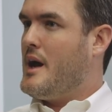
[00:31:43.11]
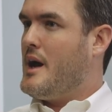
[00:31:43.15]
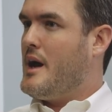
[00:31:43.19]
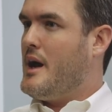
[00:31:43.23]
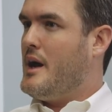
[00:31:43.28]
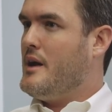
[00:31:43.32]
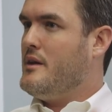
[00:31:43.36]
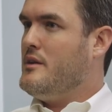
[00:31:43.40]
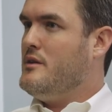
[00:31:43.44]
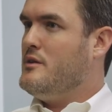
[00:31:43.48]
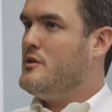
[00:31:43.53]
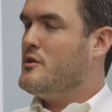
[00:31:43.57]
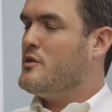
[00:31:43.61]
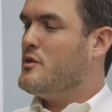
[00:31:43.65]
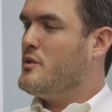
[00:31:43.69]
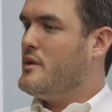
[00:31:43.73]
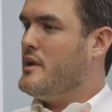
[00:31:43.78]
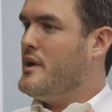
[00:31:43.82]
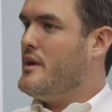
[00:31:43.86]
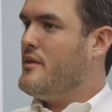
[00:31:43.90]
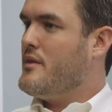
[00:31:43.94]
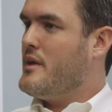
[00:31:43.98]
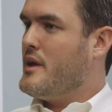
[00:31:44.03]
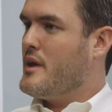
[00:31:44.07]
How do you
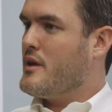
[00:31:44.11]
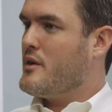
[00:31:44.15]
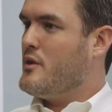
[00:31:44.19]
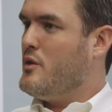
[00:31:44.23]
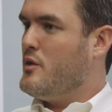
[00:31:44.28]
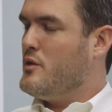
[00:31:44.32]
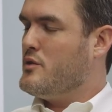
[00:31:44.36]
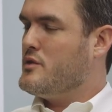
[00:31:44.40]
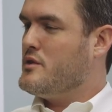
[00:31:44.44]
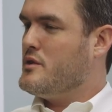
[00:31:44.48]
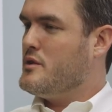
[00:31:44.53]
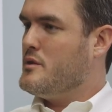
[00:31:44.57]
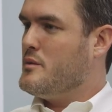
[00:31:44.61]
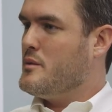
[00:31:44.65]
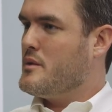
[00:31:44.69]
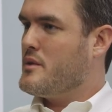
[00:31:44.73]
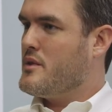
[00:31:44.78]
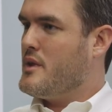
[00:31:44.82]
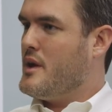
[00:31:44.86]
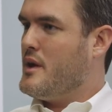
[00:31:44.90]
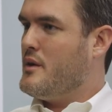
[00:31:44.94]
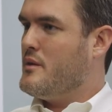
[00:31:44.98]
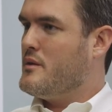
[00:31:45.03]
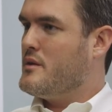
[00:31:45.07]
create that culture
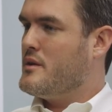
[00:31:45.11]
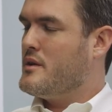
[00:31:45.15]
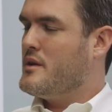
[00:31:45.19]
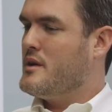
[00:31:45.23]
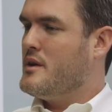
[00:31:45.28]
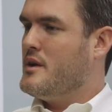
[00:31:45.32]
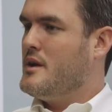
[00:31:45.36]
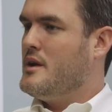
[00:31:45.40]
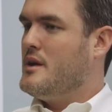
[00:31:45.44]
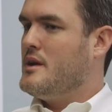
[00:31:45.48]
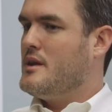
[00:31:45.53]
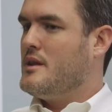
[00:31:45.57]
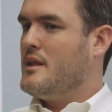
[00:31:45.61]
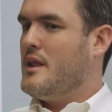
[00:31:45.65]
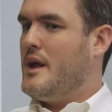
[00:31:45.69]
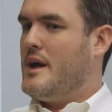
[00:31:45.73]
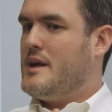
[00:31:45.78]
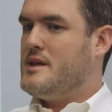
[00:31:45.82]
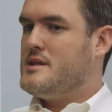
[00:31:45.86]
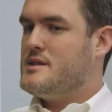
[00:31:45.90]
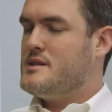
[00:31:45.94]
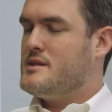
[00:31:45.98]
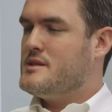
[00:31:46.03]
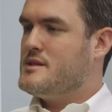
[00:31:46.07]
without
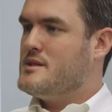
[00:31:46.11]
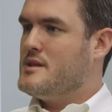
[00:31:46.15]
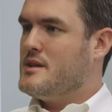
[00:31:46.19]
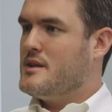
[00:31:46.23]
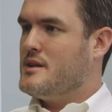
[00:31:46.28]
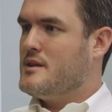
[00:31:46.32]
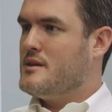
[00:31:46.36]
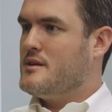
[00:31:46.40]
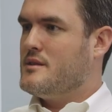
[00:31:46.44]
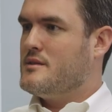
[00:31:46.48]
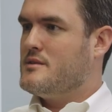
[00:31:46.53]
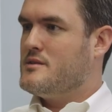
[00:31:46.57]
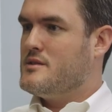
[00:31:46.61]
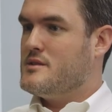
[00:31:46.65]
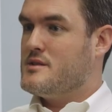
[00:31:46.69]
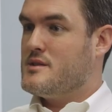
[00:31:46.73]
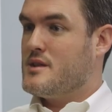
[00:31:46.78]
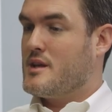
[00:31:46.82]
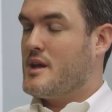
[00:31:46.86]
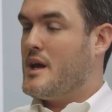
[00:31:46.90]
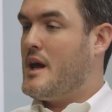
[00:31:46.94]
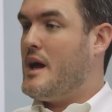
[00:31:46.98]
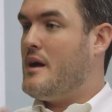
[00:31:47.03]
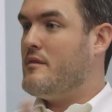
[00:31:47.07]
licensing just
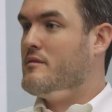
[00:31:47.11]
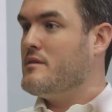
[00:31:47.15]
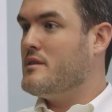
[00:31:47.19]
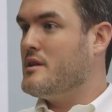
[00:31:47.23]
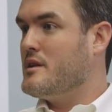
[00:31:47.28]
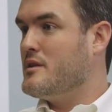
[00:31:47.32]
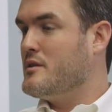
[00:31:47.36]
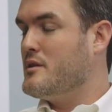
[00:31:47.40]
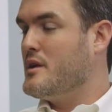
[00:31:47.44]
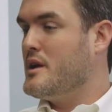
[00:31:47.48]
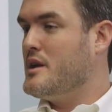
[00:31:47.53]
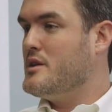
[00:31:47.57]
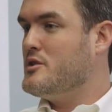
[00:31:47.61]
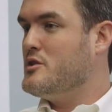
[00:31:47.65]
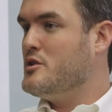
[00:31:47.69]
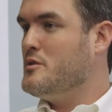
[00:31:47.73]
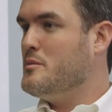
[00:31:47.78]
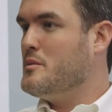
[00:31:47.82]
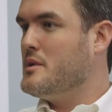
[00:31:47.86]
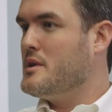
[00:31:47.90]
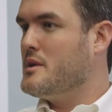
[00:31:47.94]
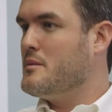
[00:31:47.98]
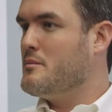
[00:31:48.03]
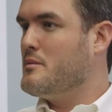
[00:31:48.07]
a cavalier nature,
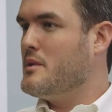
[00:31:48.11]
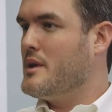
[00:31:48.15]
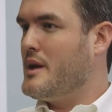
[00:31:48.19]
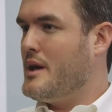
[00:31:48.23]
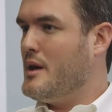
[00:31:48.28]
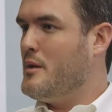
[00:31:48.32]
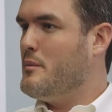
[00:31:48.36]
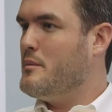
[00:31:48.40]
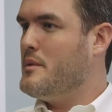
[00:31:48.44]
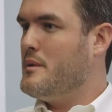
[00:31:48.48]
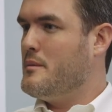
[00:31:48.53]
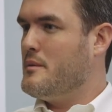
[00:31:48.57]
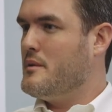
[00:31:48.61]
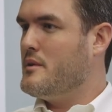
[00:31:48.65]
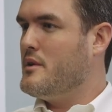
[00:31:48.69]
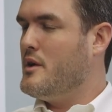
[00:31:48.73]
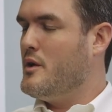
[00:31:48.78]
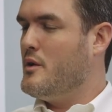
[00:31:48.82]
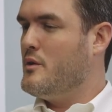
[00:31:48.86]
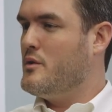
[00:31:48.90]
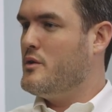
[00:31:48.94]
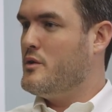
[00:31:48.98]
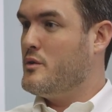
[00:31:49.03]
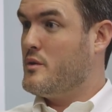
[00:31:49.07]
but, but help yeah. people
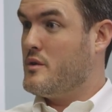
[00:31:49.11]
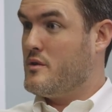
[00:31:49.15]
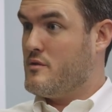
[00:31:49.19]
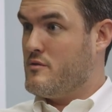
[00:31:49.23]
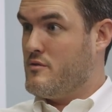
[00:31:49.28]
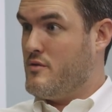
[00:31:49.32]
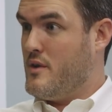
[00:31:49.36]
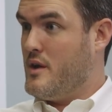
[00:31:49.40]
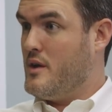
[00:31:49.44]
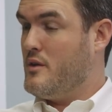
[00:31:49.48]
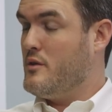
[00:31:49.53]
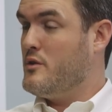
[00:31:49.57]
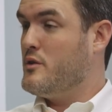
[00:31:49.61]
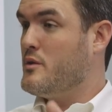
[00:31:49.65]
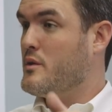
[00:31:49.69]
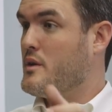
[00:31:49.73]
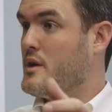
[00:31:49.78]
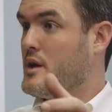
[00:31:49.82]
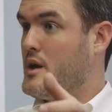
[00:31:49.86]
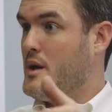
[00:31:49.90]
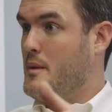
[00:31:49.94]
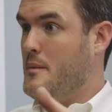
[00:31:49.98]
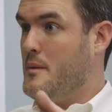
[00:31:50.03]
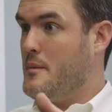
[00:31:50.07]
know you can fail, you
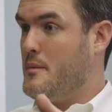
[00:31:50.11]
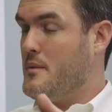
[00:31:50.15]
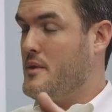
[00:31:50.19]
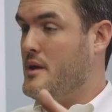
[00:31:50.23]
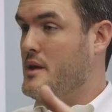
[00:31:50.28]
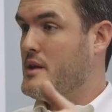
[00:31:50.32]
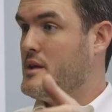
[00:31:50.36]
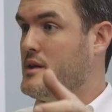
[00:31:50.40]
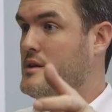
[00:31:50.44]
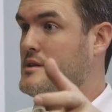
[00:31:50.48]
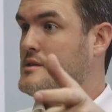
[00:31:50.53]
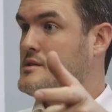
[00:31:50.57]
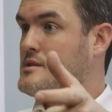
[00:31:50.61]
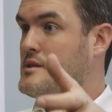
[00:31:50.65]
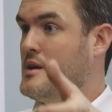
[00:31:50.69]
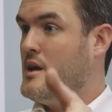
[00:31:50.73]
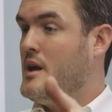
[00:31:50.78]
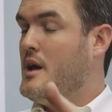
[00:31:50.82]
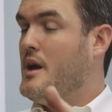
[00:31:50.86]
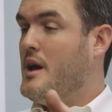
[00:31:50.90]
can come up with ideas.